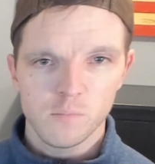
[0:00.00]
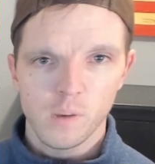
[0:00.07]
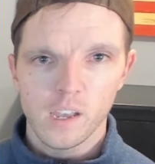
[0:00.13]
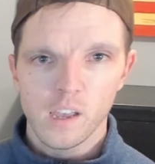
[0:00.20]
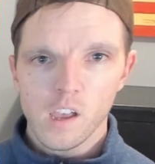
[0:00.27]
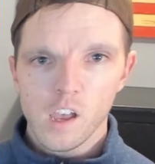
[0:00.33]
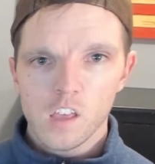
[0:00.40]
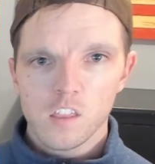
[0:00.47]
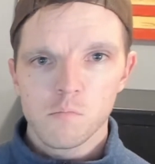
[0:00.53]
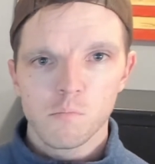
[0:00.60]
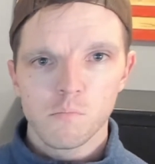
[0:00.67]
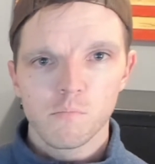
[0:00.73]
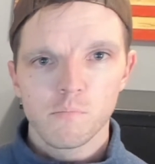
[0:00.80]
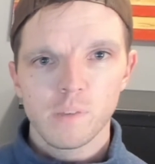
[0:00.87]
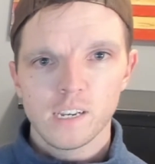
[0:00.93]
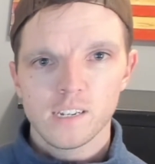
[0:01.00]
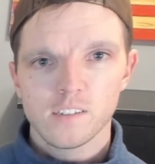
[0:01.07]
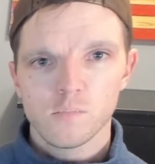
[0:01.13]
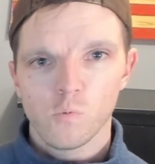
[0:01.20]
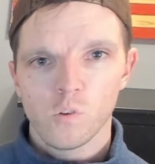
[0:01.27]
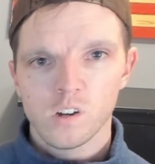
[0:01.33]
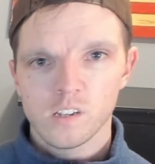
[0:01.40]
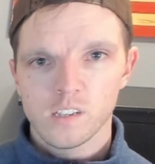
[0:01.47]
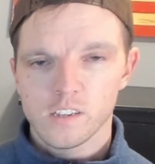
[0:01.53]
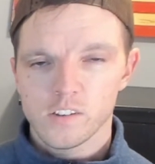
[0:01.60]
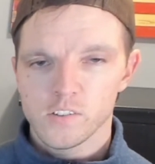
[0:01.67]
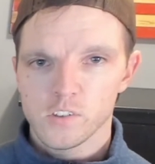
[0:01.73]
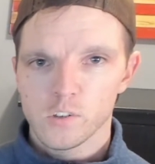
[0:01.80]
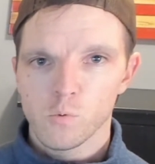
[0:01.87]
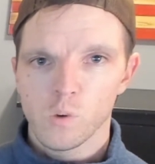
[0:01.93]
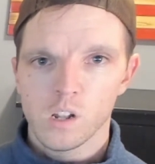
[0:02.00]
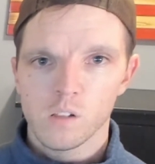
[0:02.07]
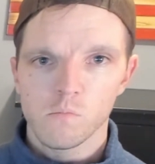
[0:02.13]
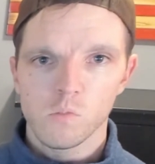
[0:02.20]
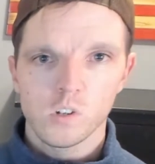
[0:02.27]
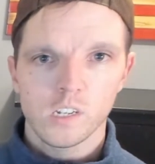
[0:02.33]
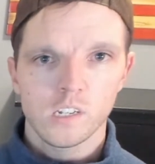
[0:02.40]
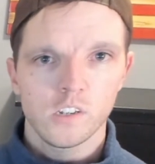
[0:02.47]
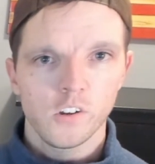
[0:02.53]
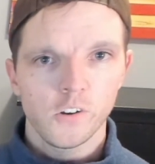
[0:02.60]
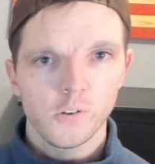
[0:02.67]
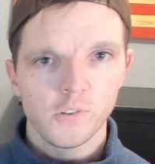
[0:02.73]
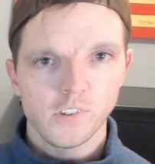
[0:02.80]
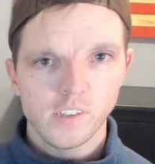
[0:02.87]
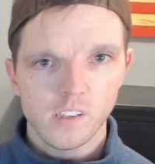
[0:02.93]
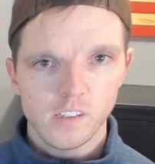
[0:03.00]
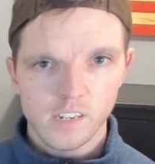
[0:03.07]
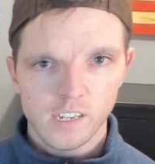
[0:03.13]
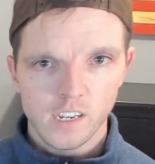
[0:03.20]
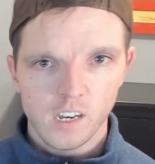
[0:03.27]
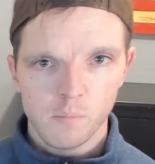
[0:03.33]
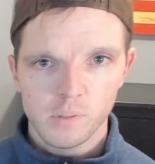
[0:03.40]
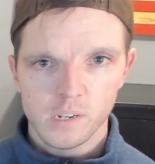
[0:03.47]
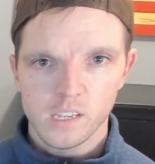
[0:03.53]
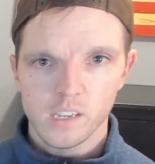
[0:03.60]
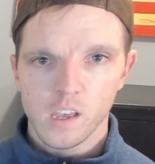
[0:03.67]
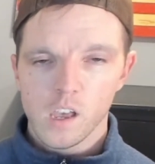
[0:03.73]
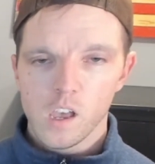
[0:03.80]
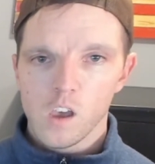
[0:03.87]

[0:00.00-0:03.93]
but the biggest one is you want to look into your utility company.